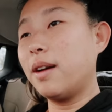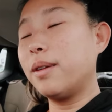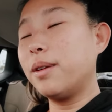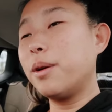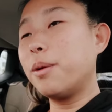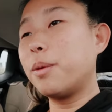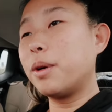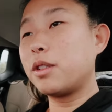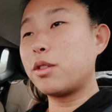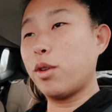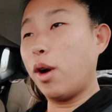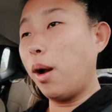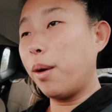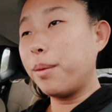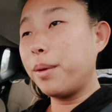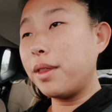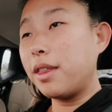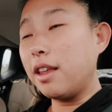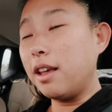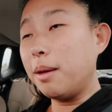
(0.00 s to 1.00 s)
don't know what's
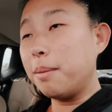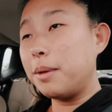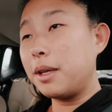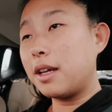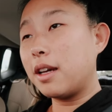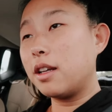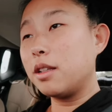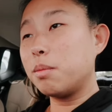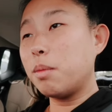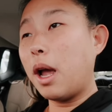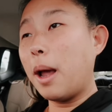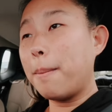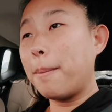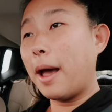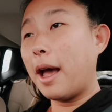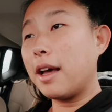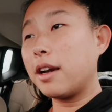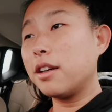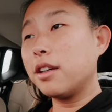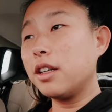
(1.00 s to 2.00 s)
wrong with it because my
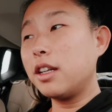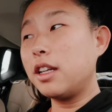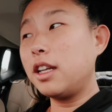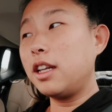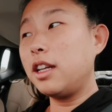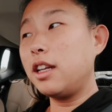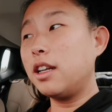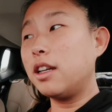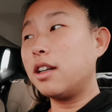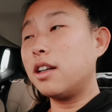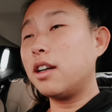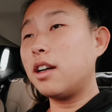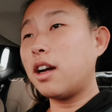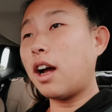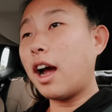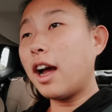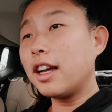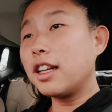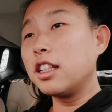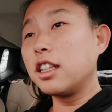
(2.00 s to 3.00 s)
battery,
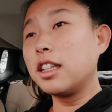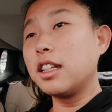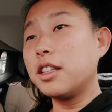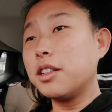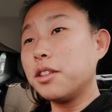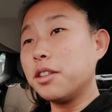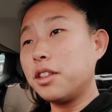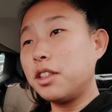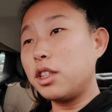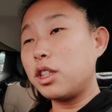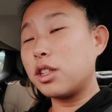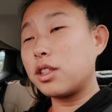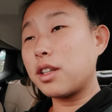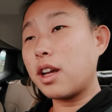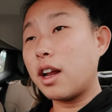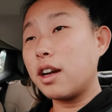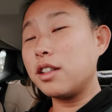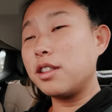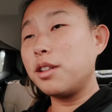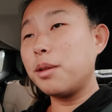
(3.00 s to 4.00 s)
I literally just
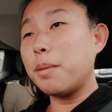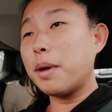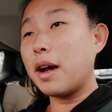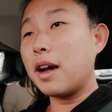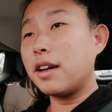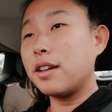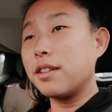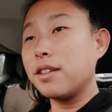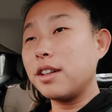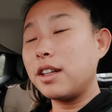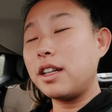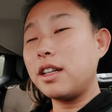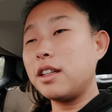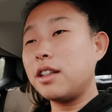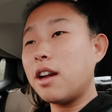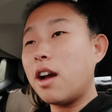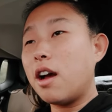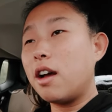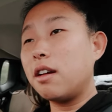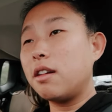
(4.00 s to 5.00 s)
got a new battery.
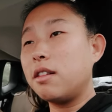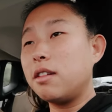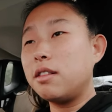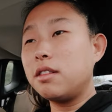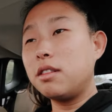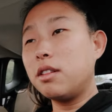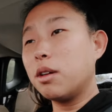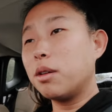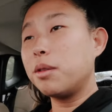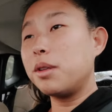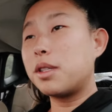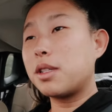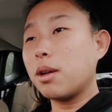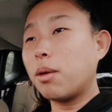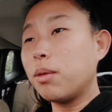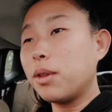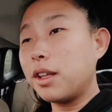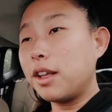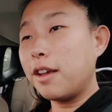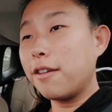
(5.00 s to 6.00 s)
Not, oh, it's
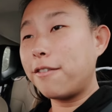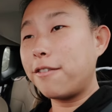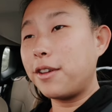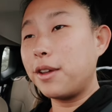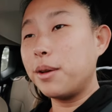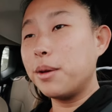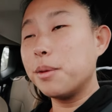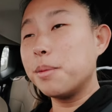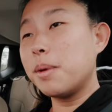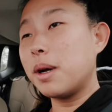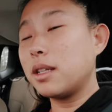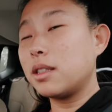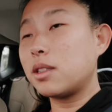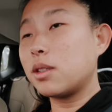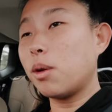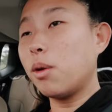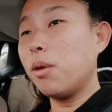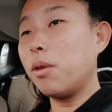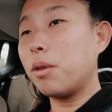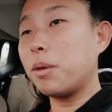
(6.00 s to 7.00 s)
only a few
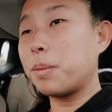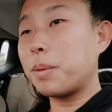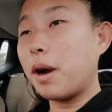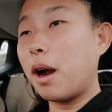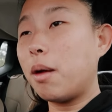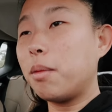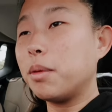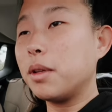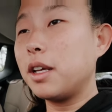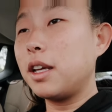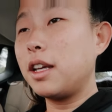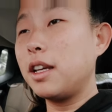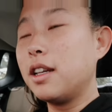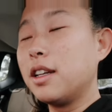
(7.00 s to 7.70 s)
months old. Probably,